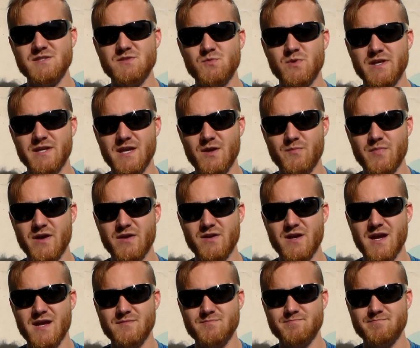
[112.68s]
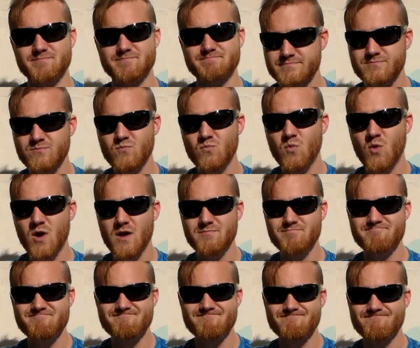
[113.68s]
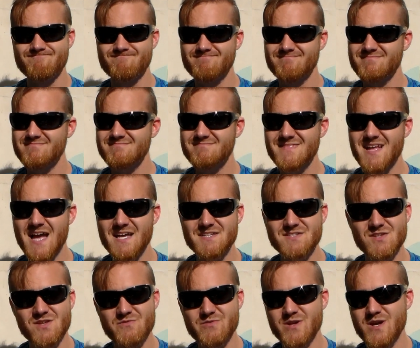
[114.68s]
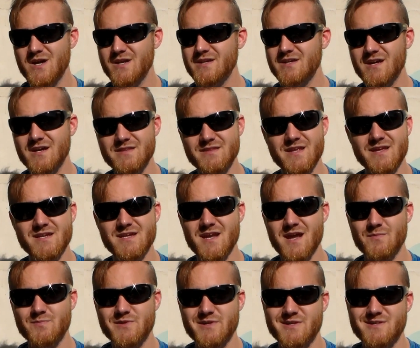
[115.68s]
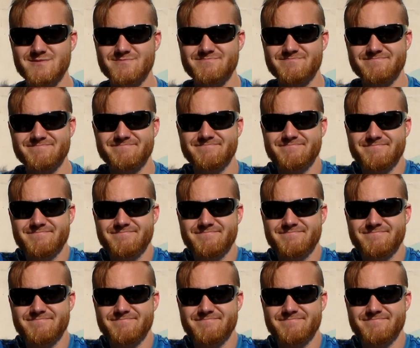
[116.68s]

things that we can get better at. 1, I still haven't gone and gotten that adapter.